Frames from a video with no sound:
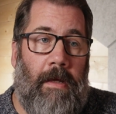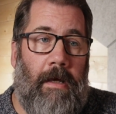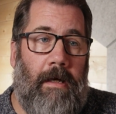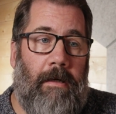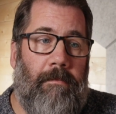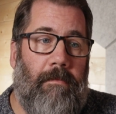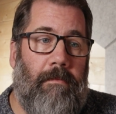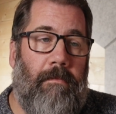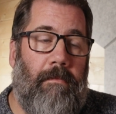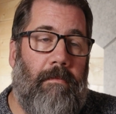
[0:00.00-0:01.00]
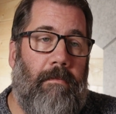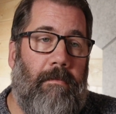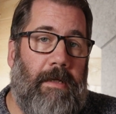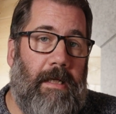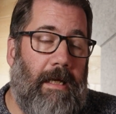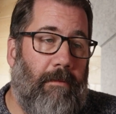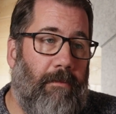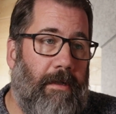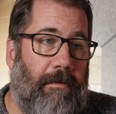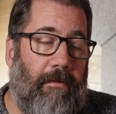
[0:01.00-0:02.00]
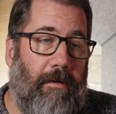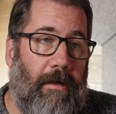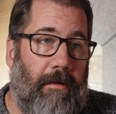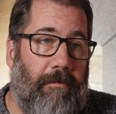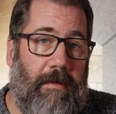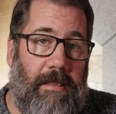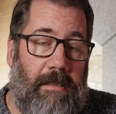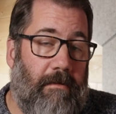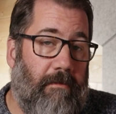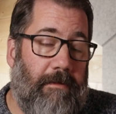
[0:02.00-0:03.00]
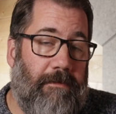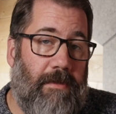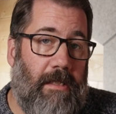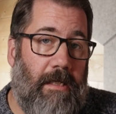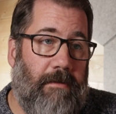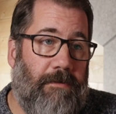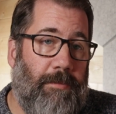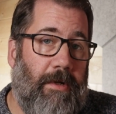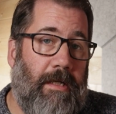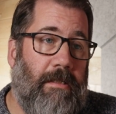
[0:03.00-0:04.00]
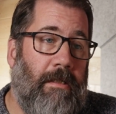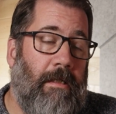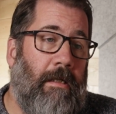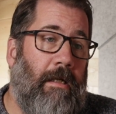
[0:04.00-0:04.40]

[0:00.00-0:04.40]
They came with three different sets of springs.